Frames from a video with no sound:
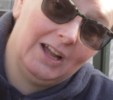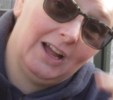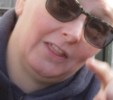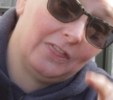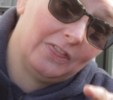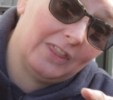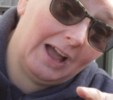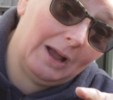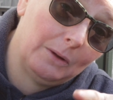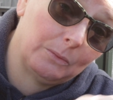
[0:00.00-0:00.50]

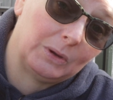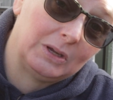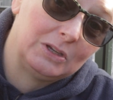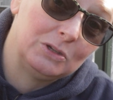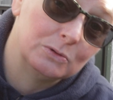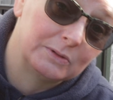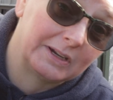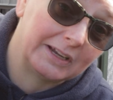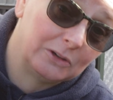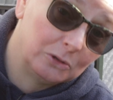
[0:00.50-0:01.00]
And that way
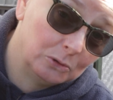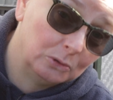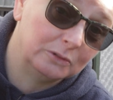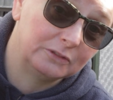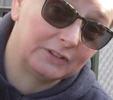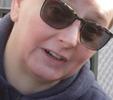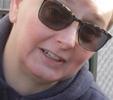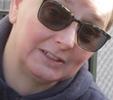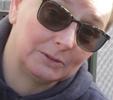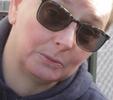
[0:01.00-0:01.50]
you'll get
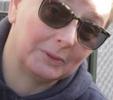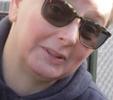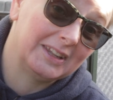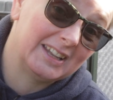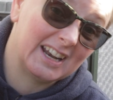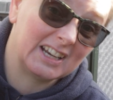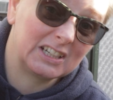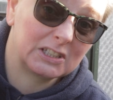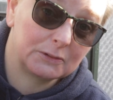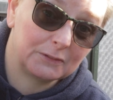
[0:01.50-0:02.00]
notified when the
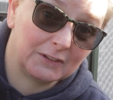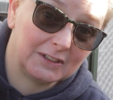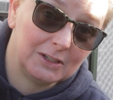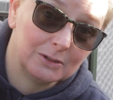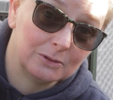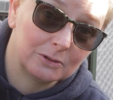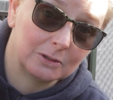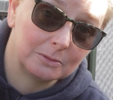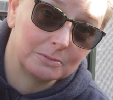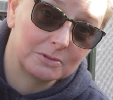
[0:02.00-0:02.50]
next
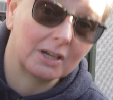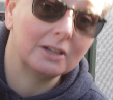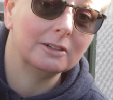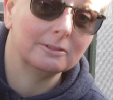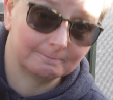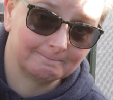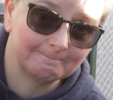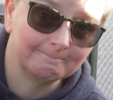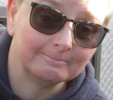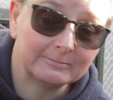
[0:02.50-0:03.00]
video comes out.